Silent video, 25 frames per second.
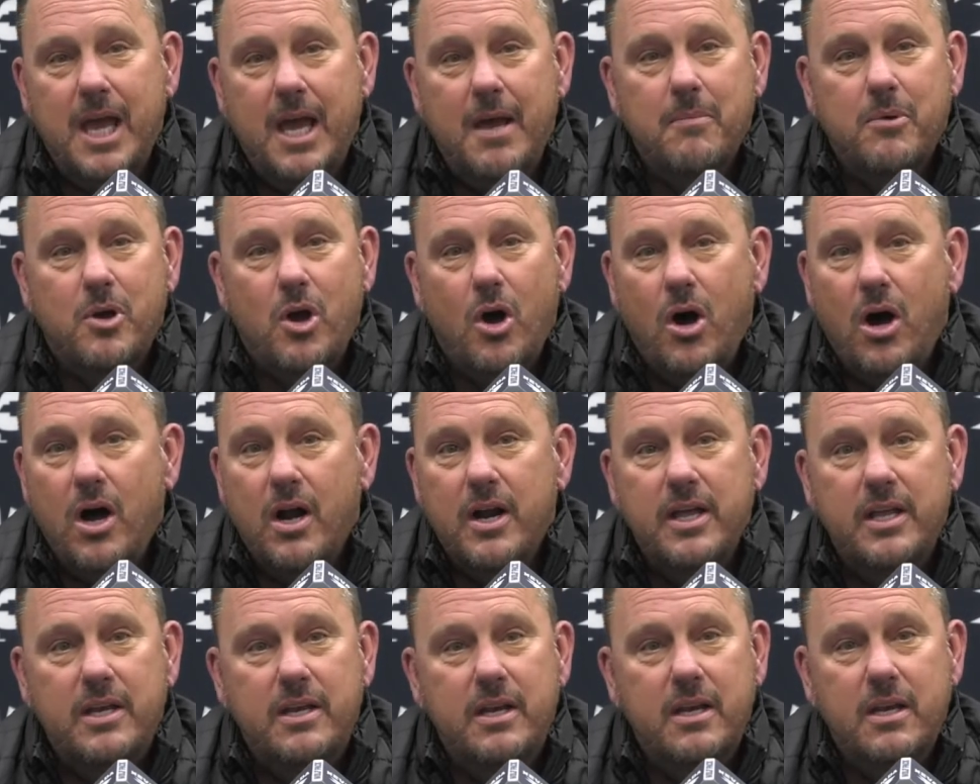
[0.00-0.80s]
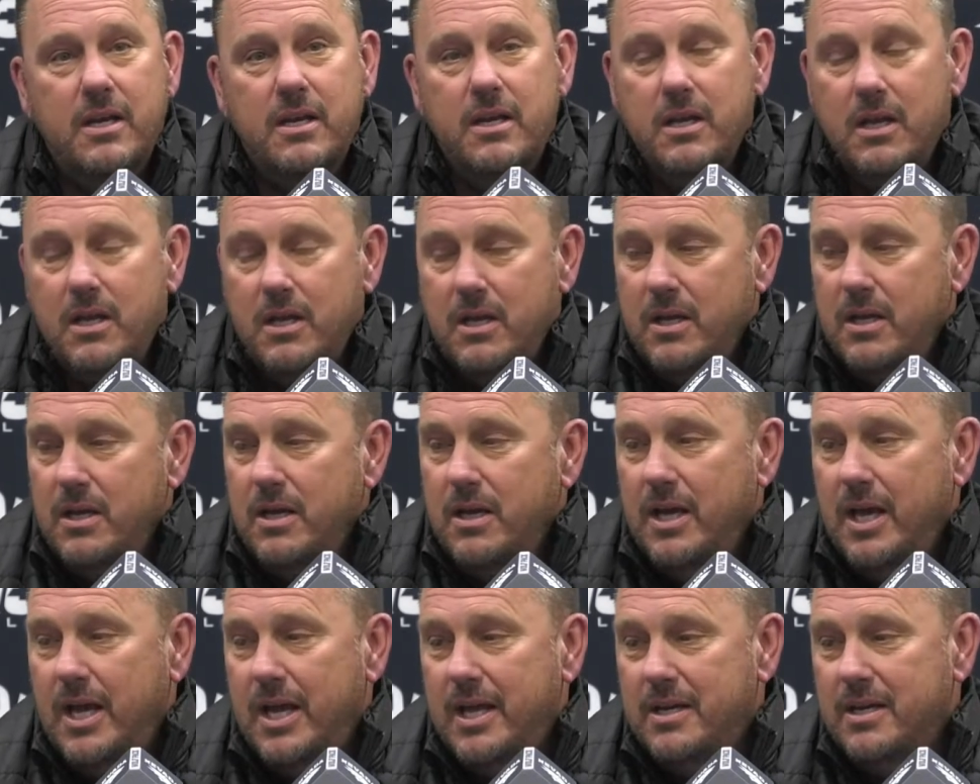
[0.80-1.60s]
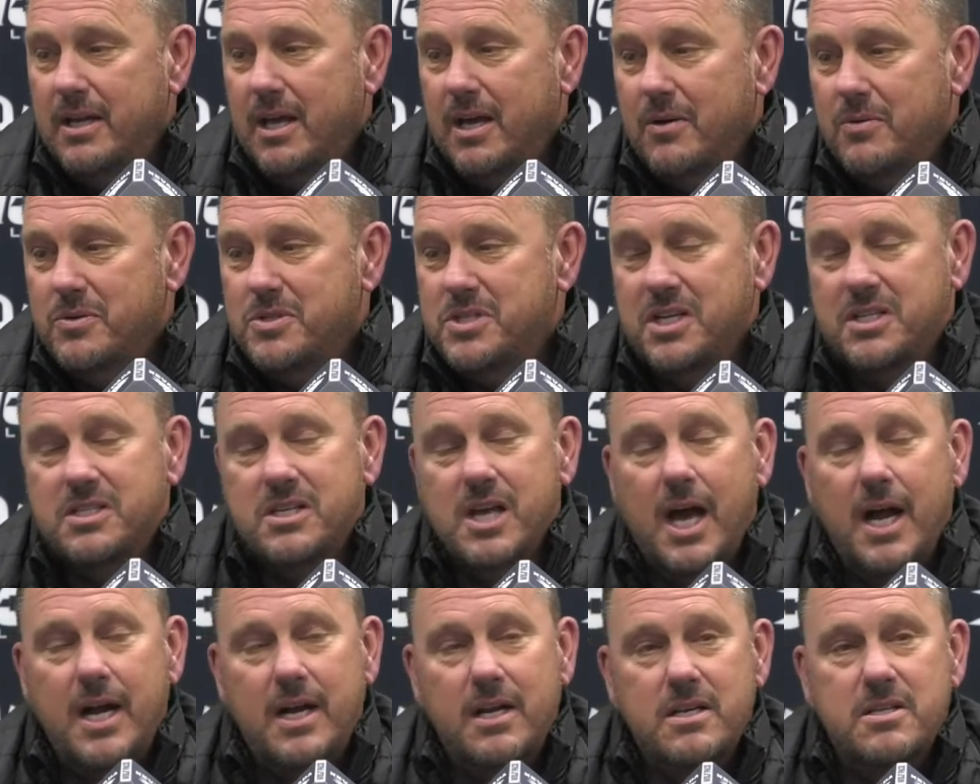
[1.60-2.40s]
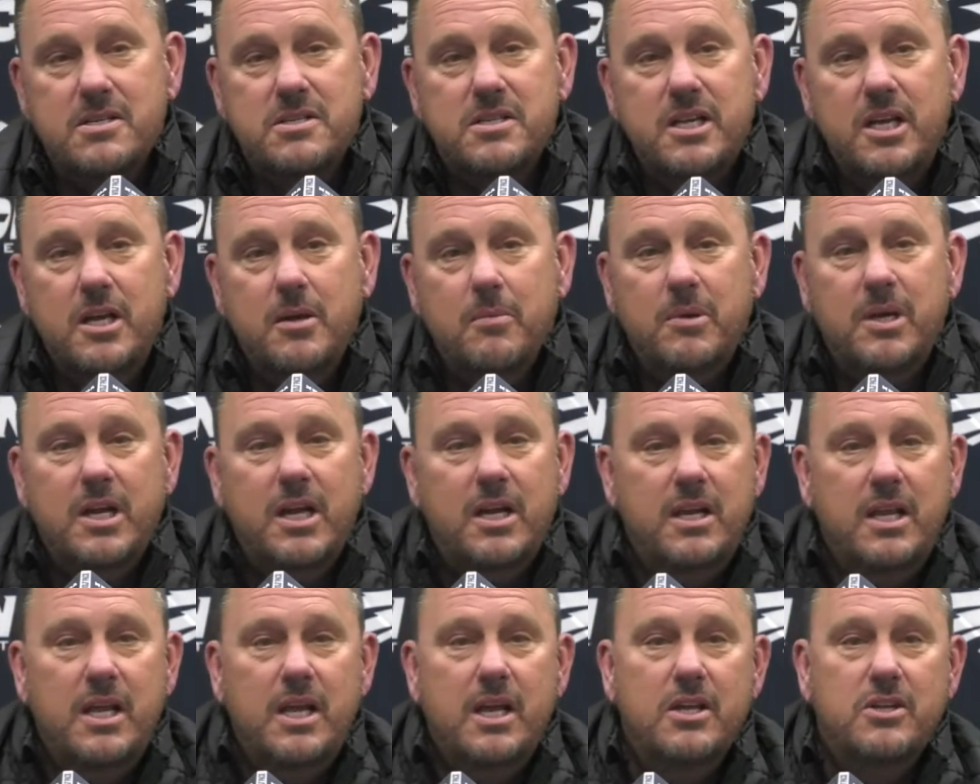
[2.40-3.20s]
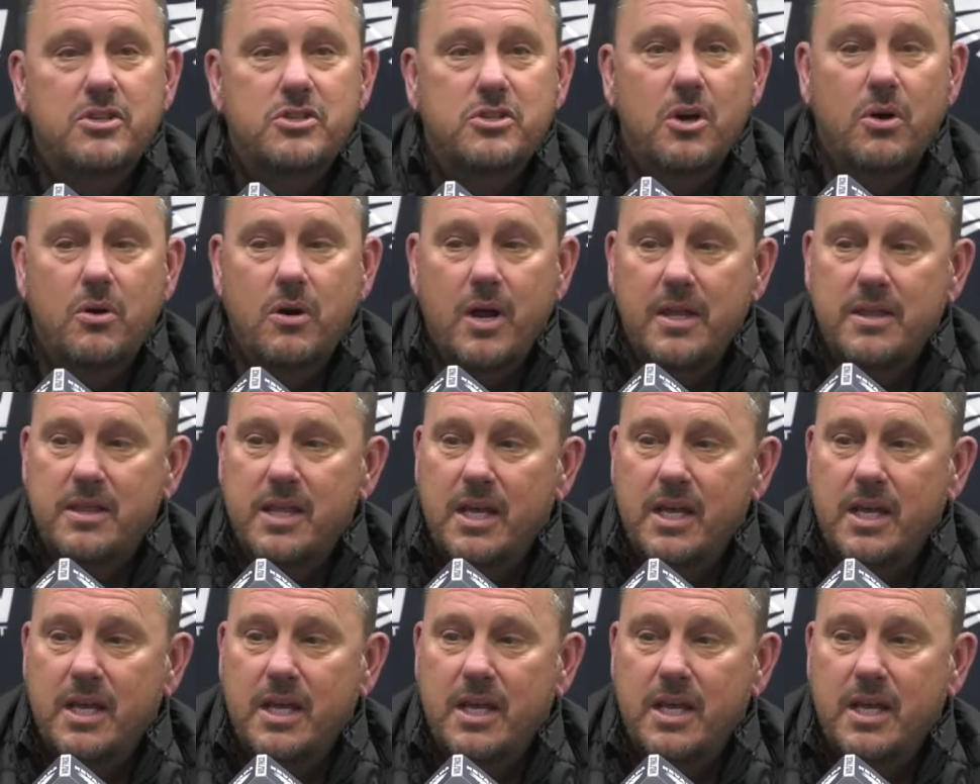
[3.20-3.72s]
Cam caught it, and it was exciting to see him get in the end zone.